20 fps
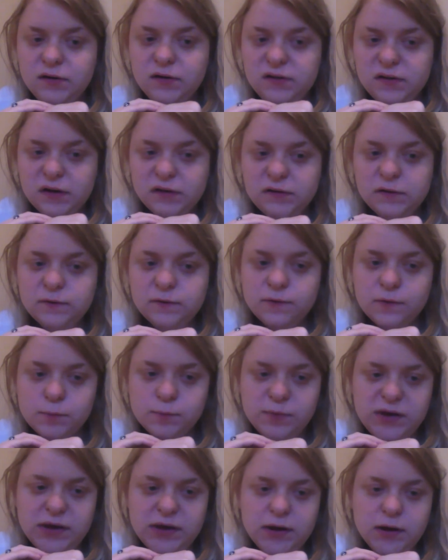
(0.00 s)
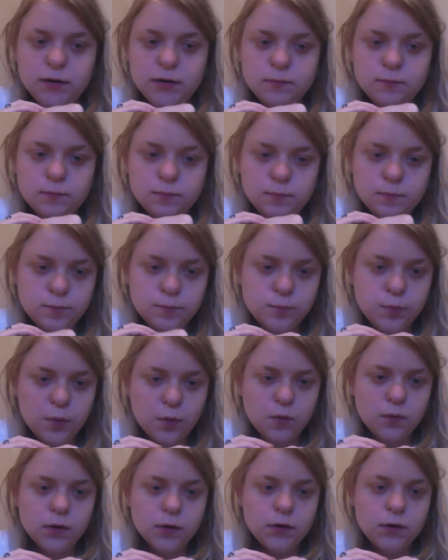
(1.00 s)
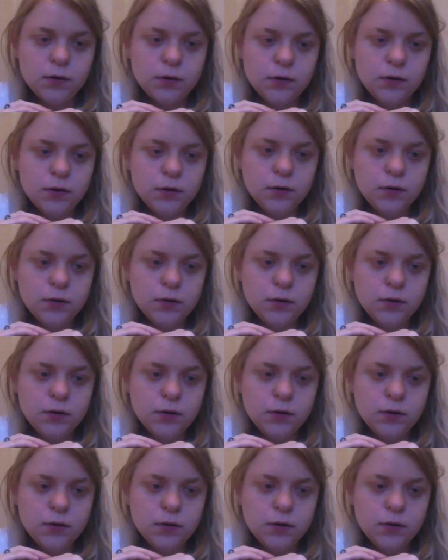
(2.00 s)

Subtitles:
just for being born.